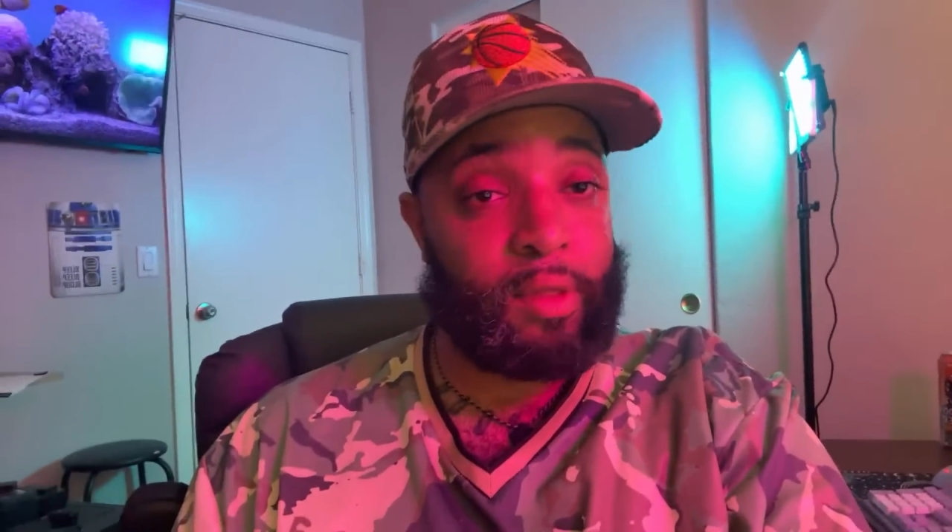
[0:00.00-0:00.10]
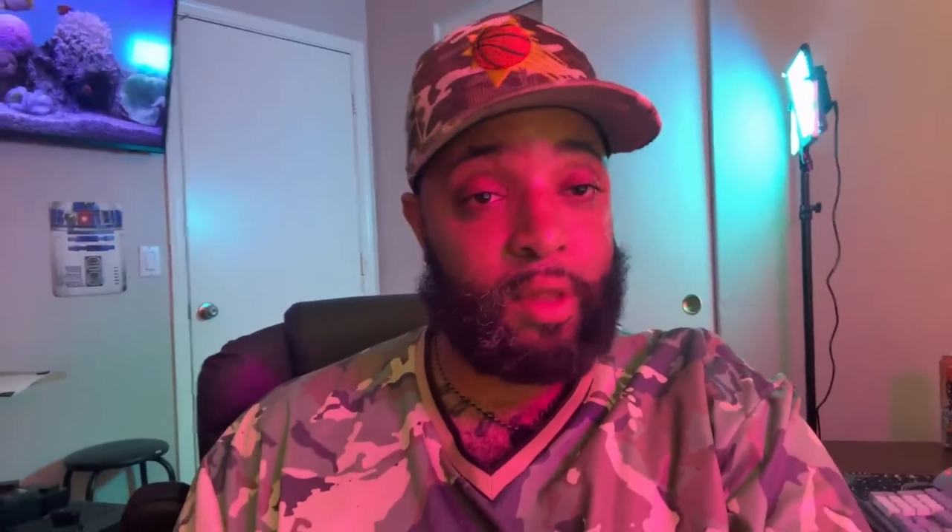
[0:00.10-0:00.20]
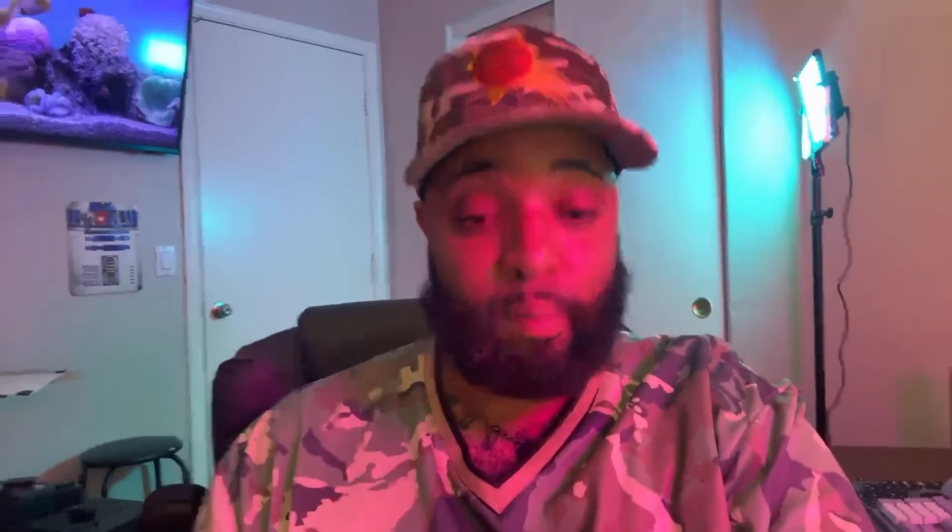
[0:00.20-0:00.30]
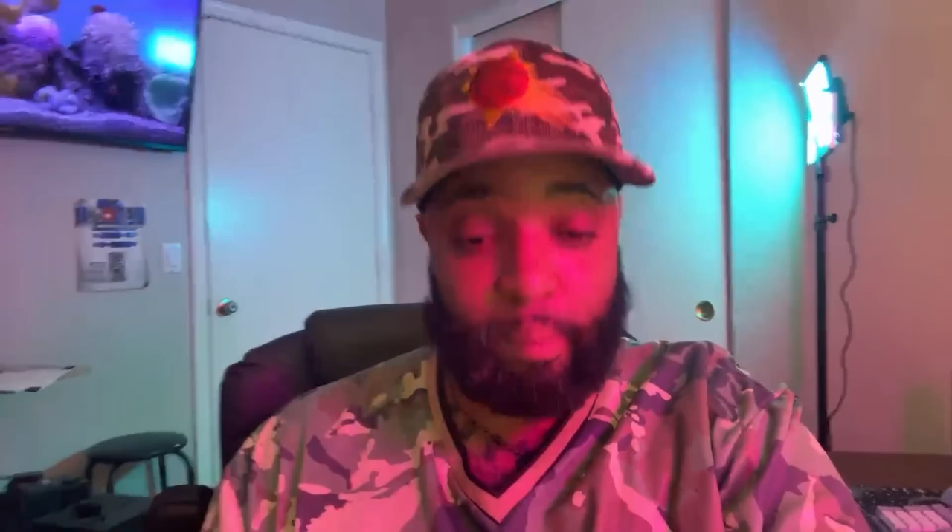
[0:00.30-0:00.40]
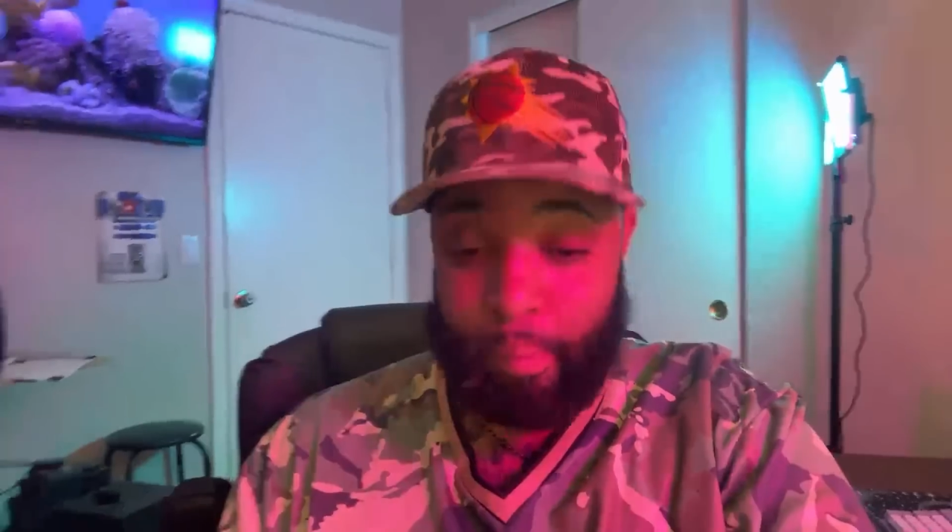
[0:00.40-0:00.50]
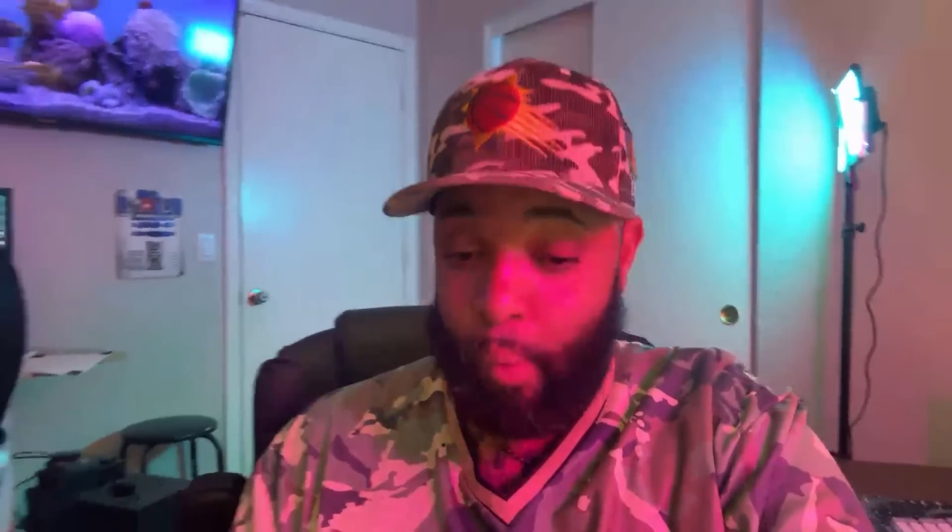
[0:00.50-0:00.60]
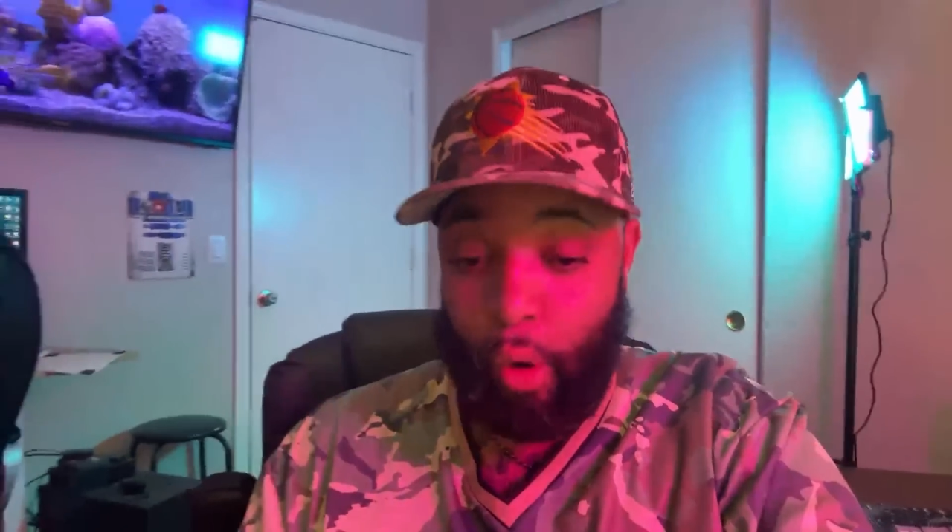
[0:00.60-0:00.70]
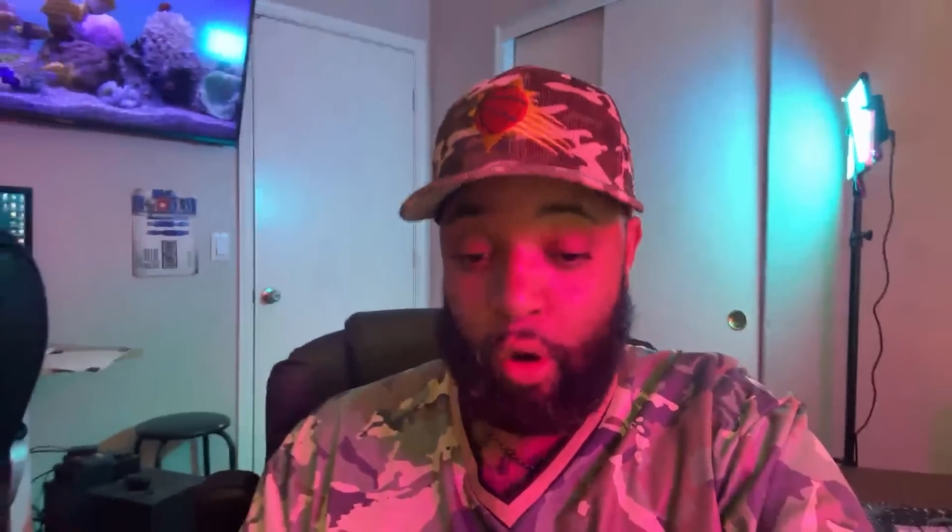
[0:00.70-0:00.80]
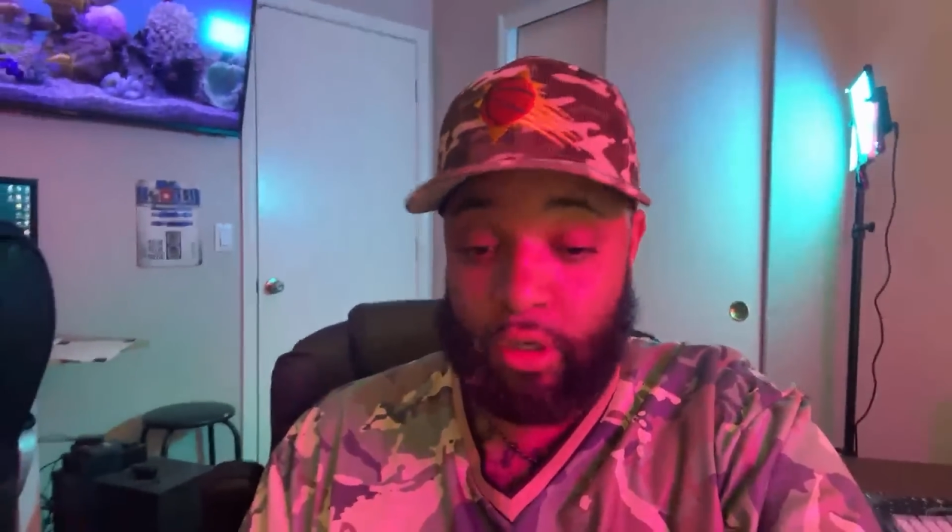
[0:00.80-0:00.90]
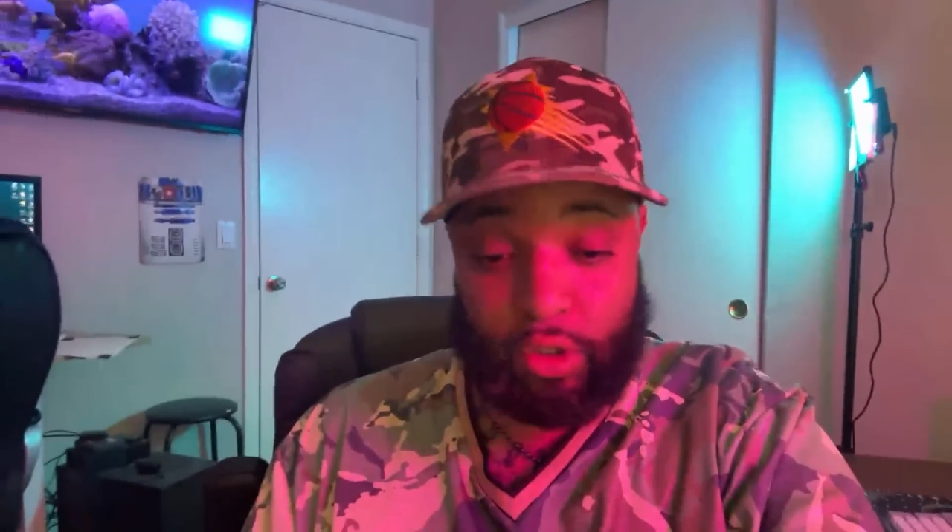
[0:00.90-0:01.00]
the
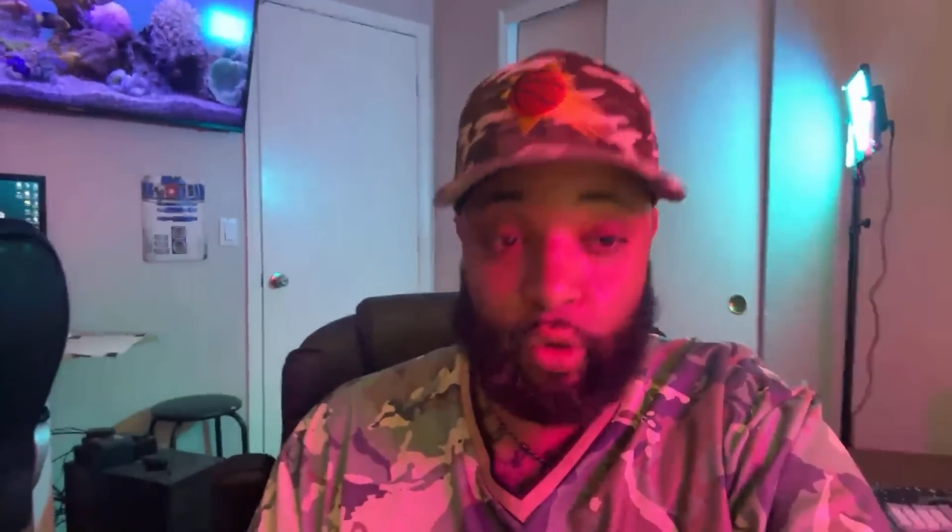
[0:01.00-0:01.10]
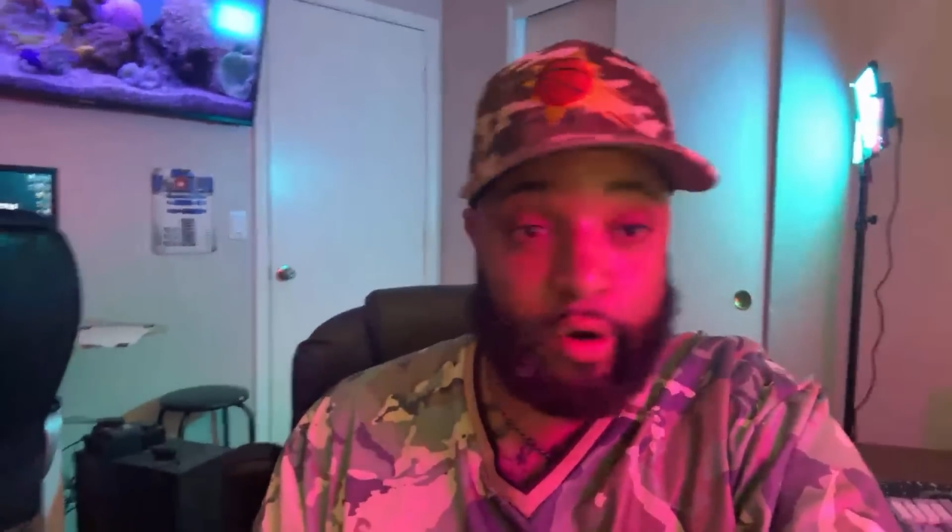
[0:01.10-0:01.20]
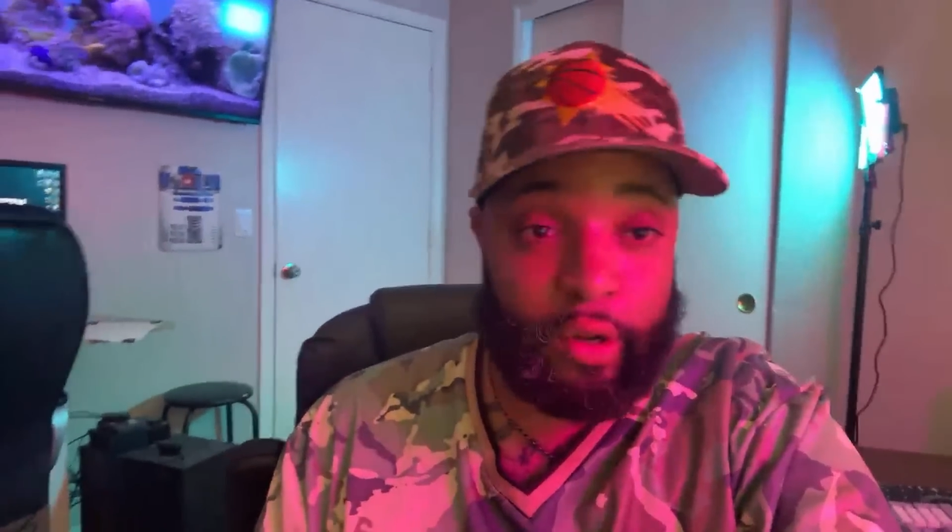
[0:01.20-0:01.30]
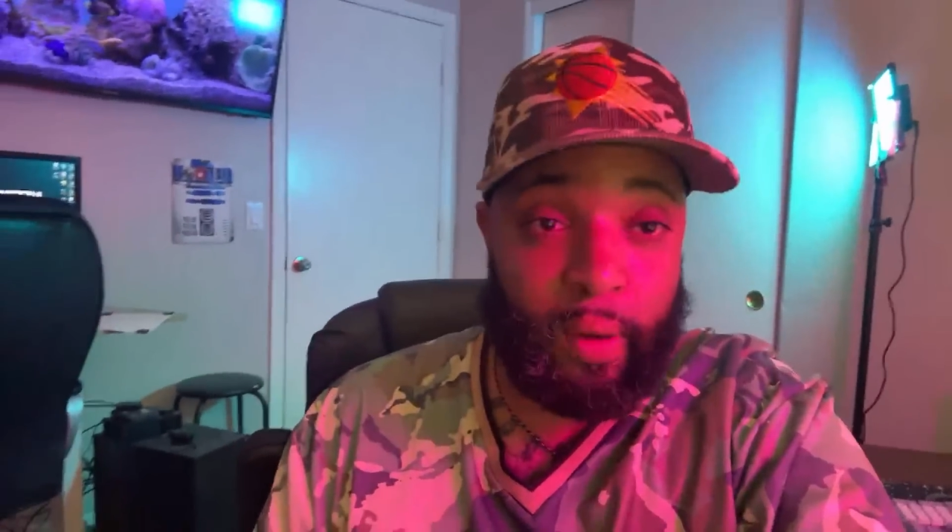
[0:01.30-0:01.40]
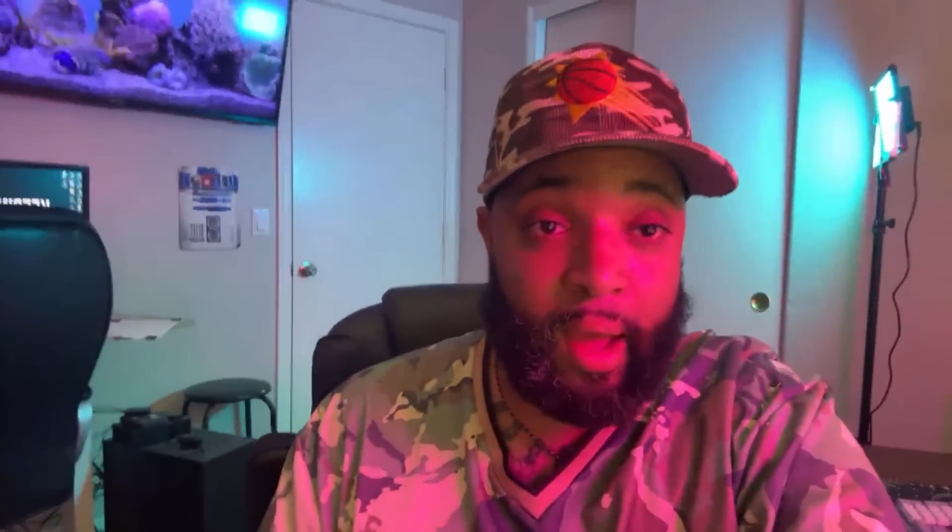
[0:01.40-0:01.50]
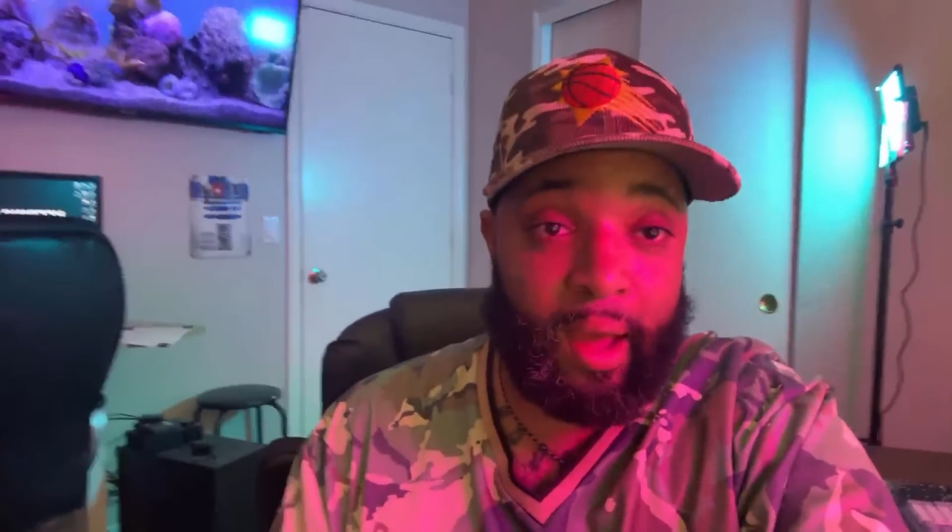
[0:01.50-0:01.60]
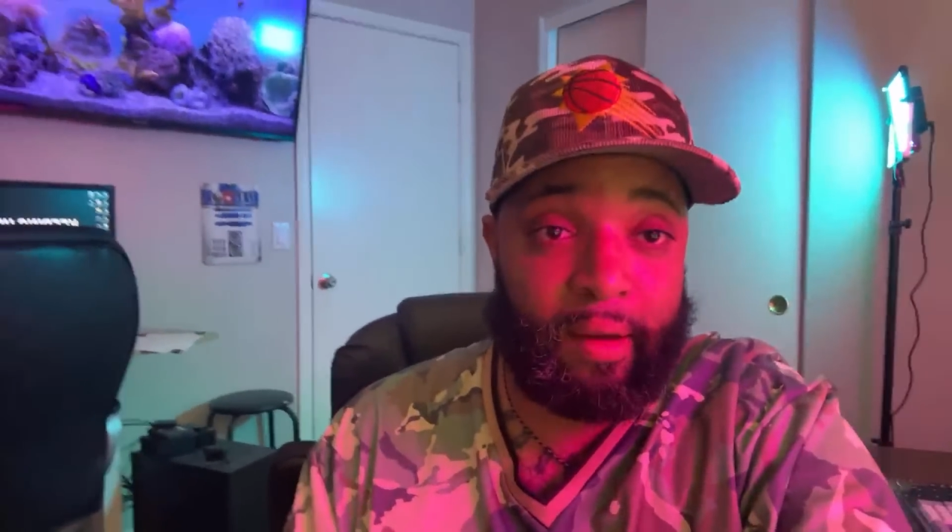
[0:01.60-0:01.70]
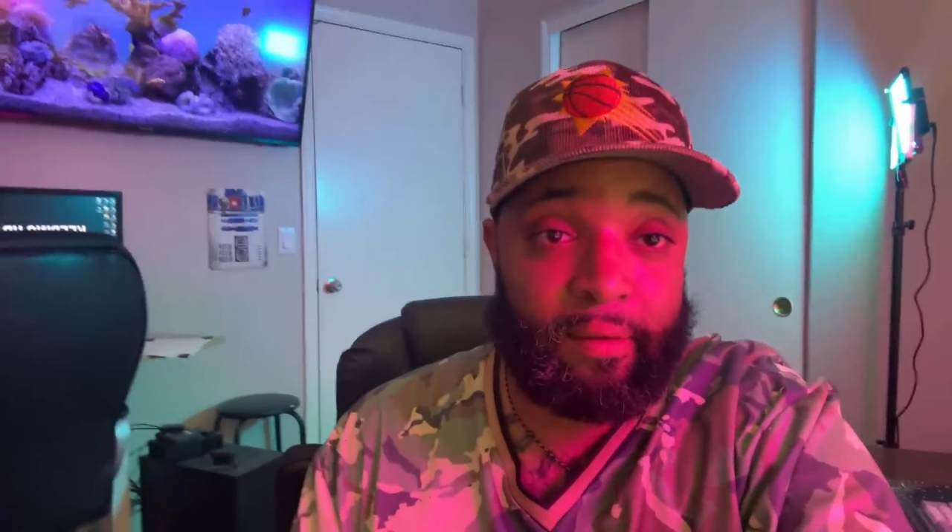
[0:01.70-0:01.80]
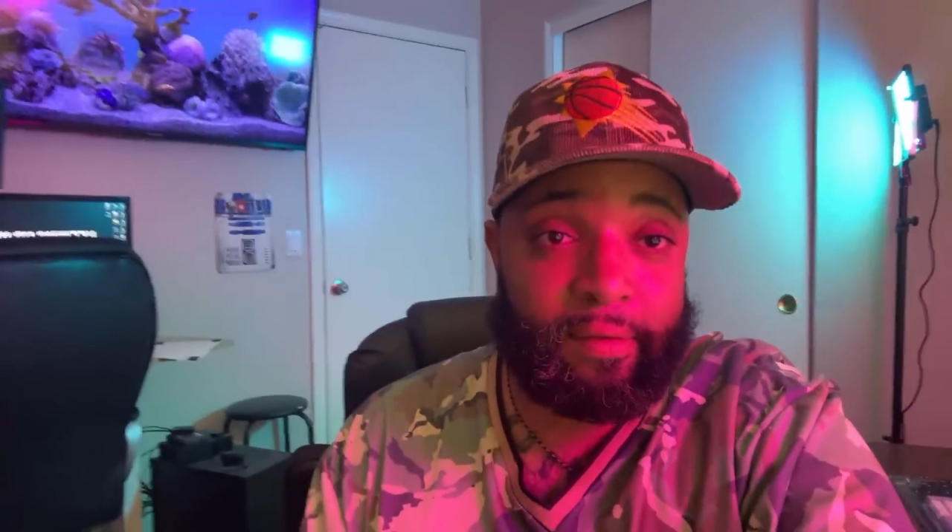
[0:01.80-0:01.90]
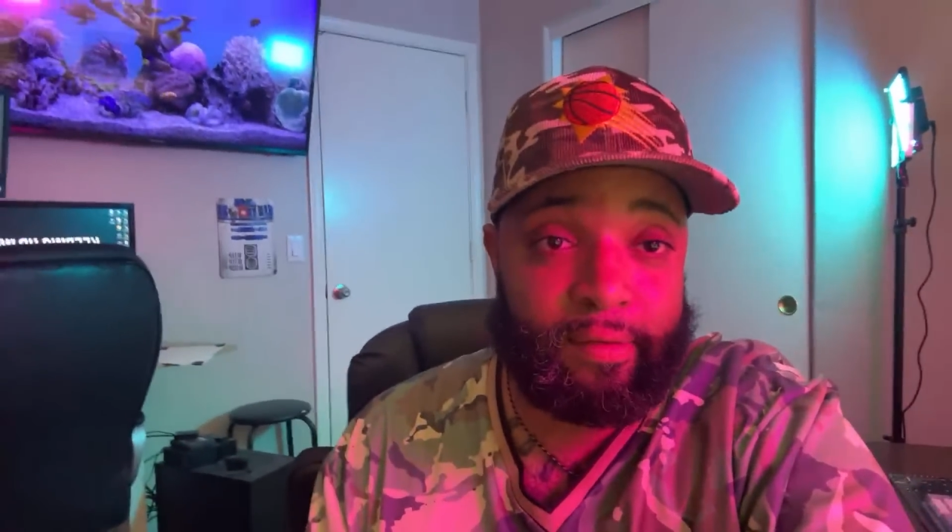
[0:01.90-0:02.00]
more story you have,